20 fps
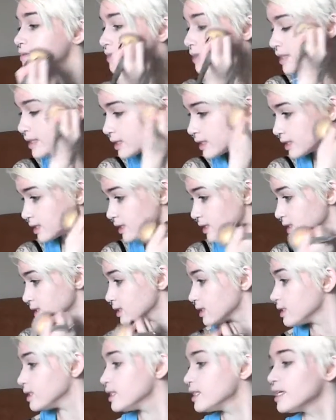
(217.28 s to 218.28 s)
And you
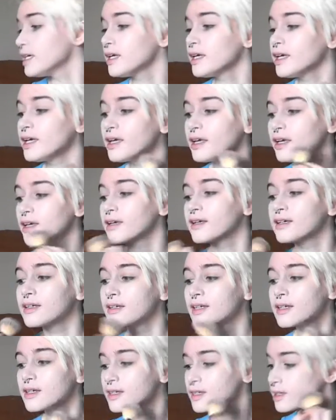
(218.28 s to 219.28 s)
see,
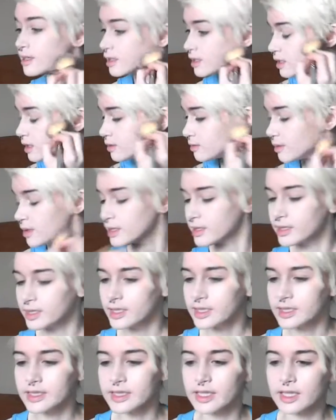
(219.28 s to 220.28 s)
my
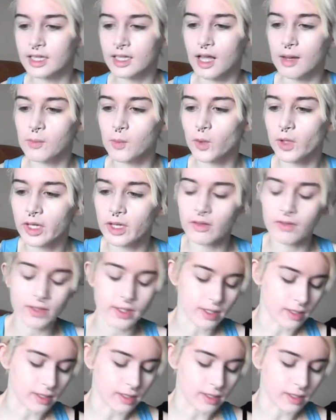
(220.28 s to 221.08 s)
skin's getting a lot more even.